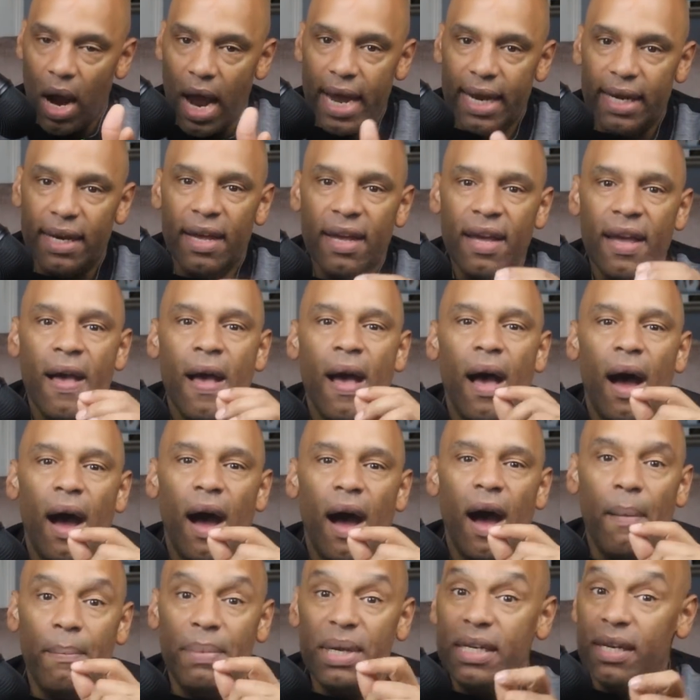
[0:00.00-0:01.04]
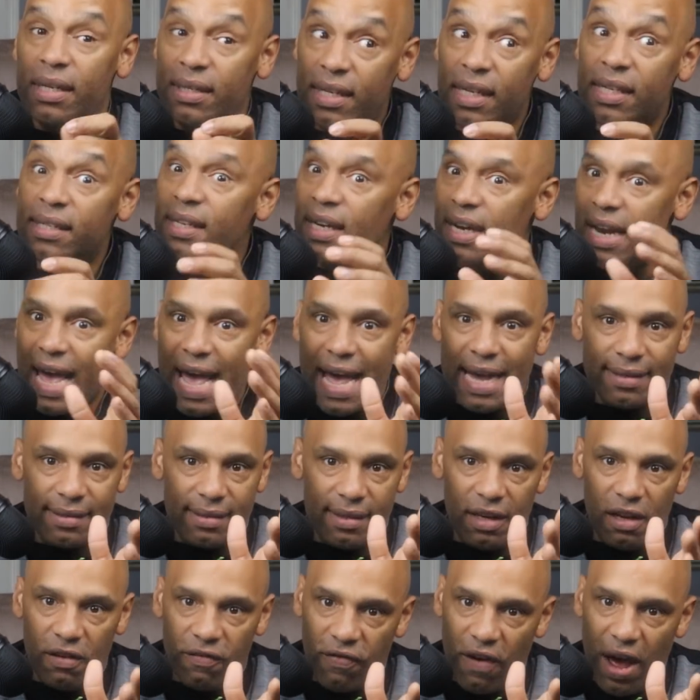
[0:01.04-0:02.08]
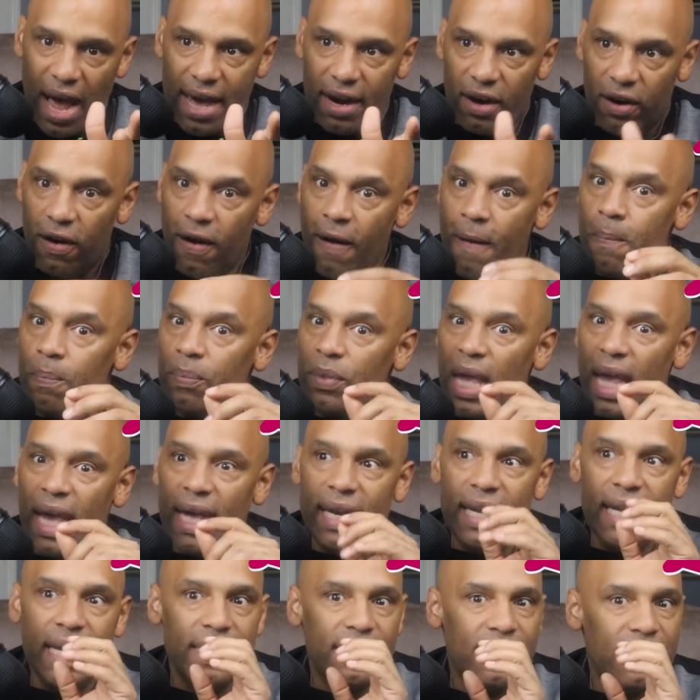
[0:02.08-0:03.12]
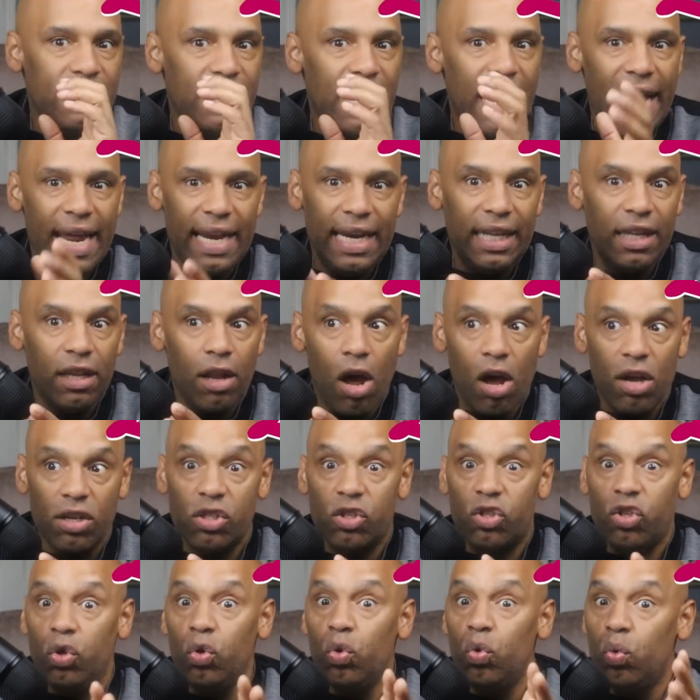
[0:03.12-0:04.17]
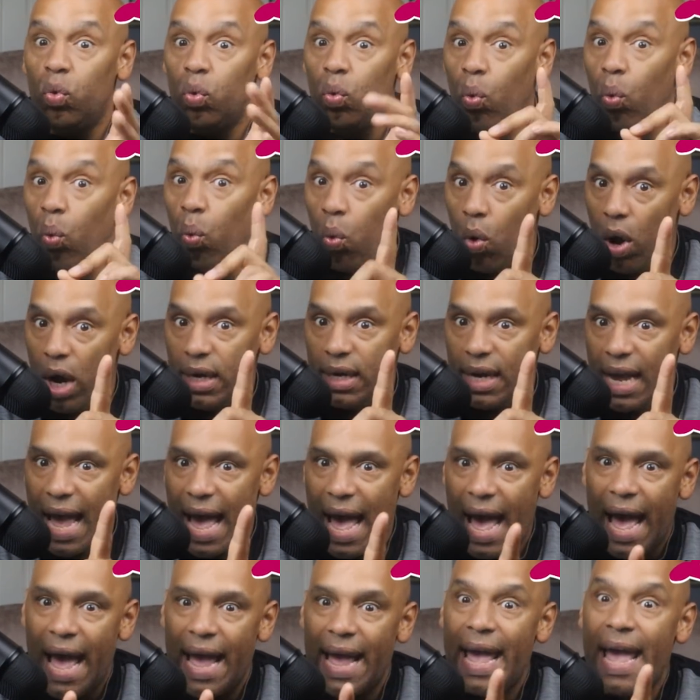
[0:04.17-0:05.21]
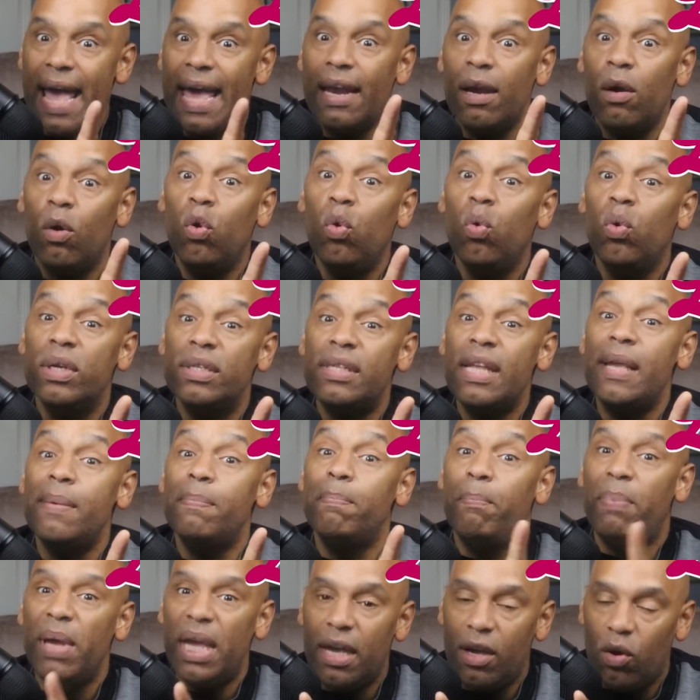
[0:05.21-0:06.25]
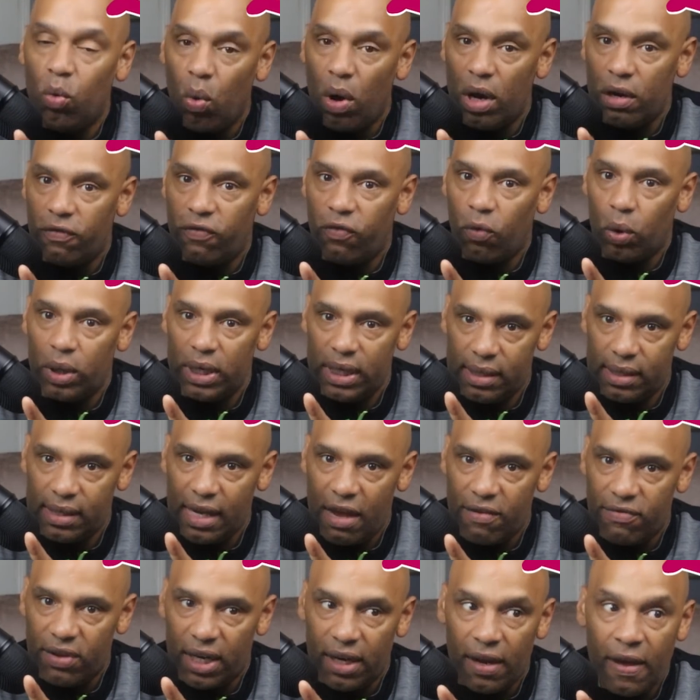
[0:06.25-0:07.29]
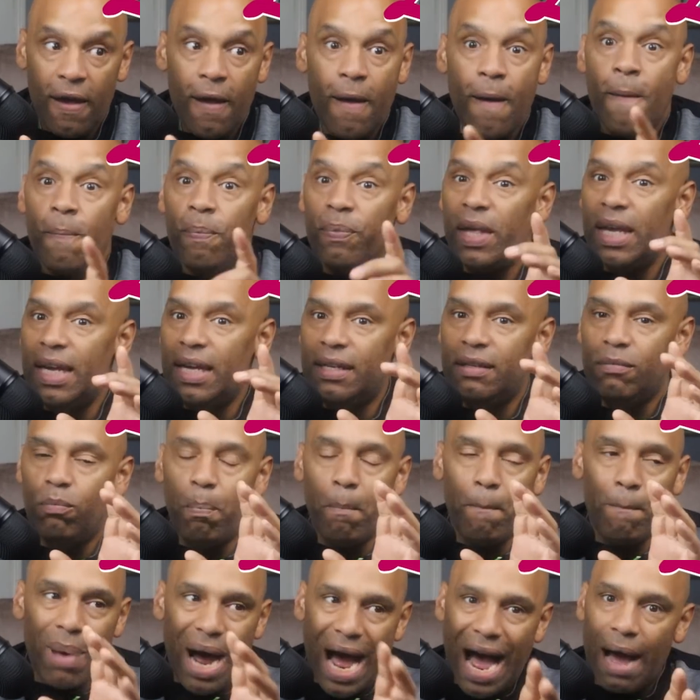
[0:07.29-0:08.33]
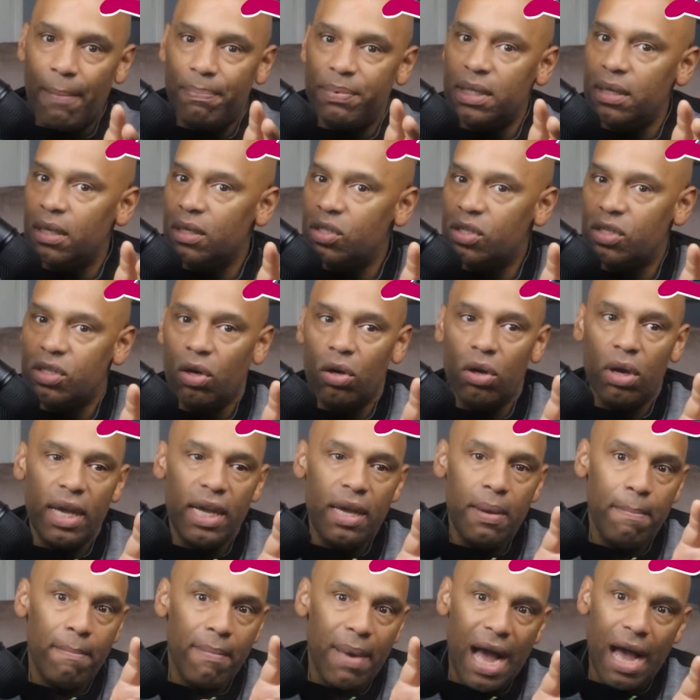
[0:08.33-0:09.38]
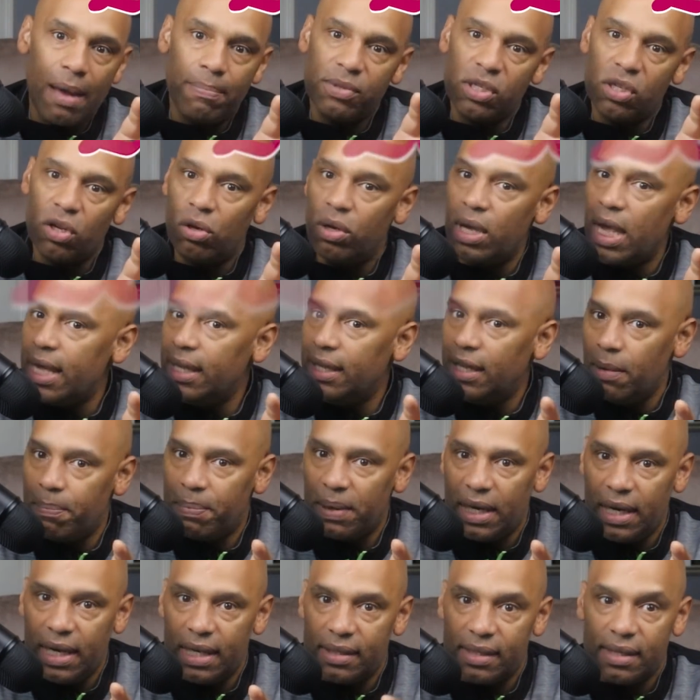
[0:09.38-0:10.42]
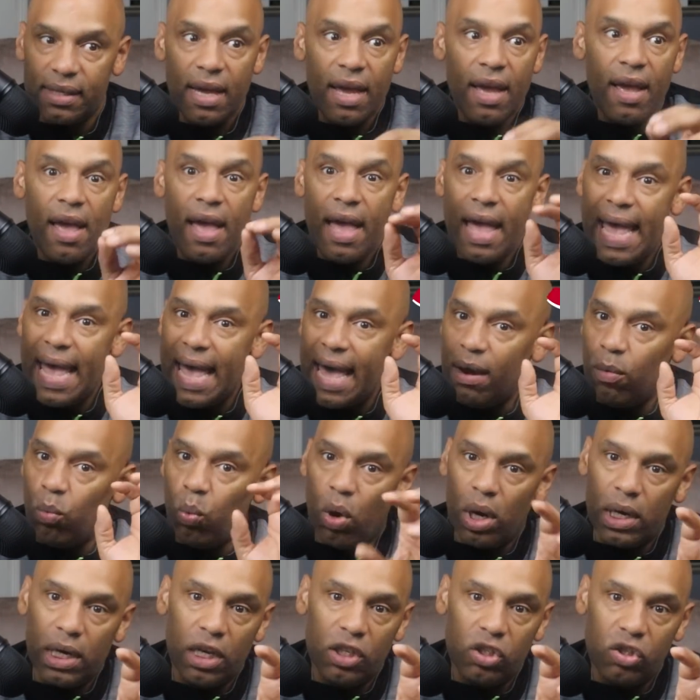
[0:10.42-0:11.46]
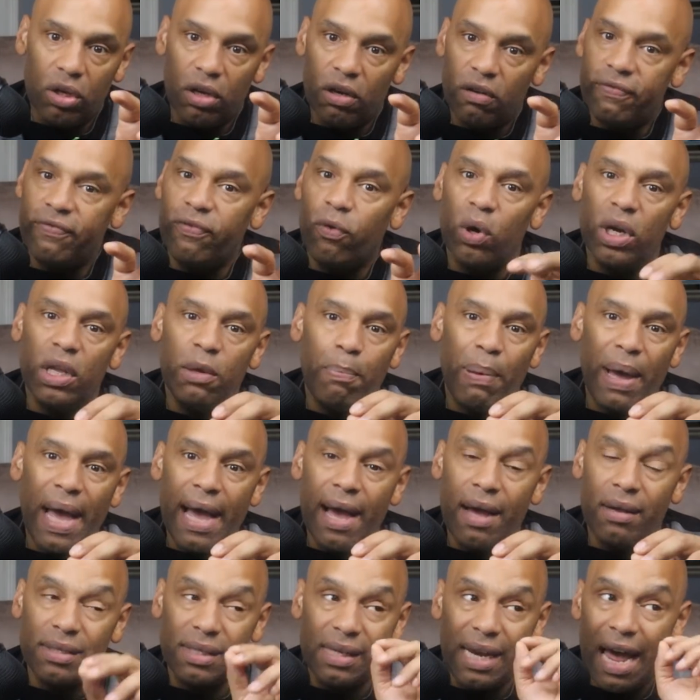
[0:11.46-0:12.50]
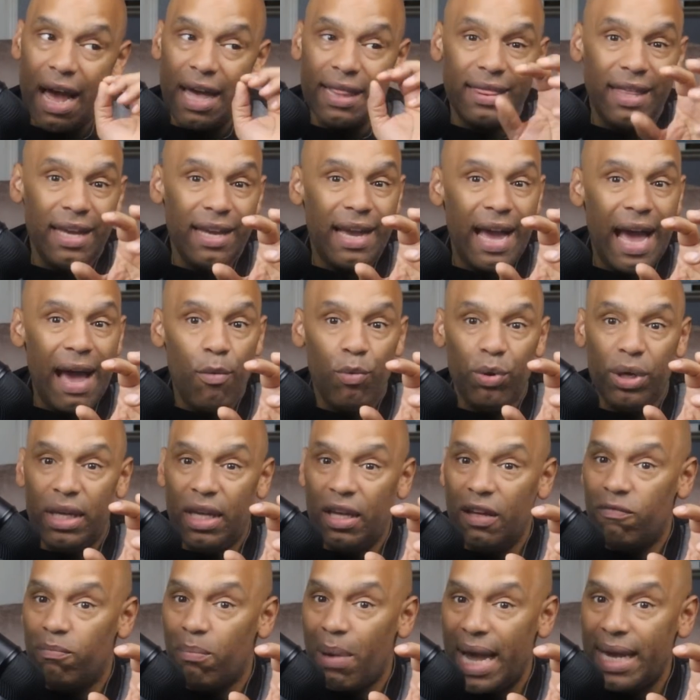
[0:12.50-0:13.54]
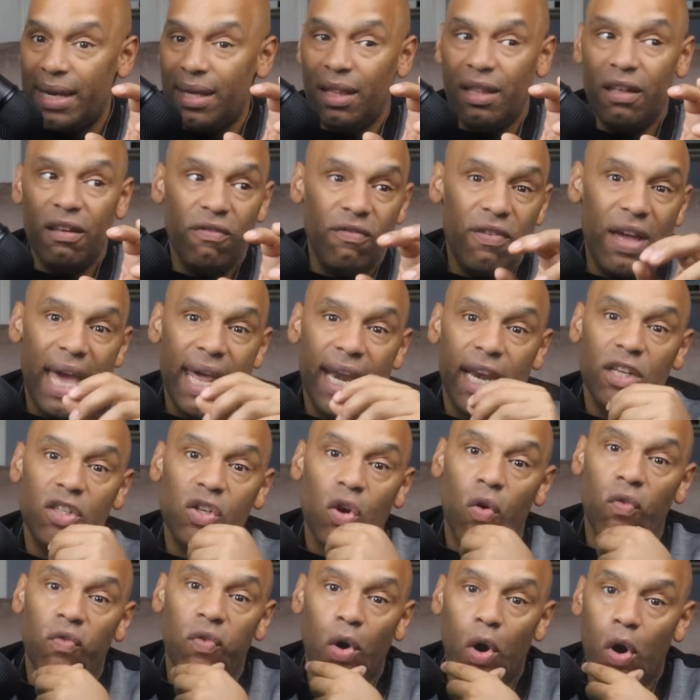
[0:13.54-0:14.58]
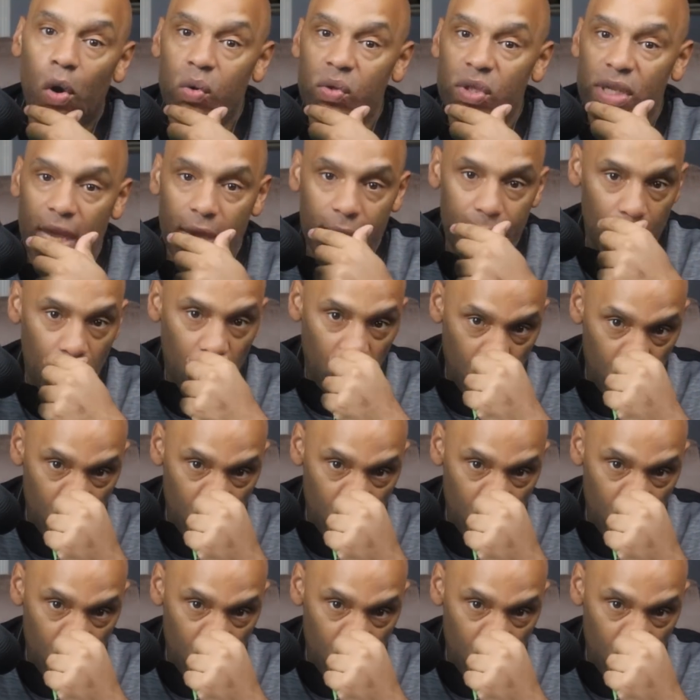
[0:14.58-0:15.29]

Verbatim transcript: right? Um, because he's an excellent fighter, and he is, and he lost to one guy at who was a big 147. He mopped sir, he mopped Sergey Lipinets at 140 pounds, and I think I would give Mikey the advantage over Jose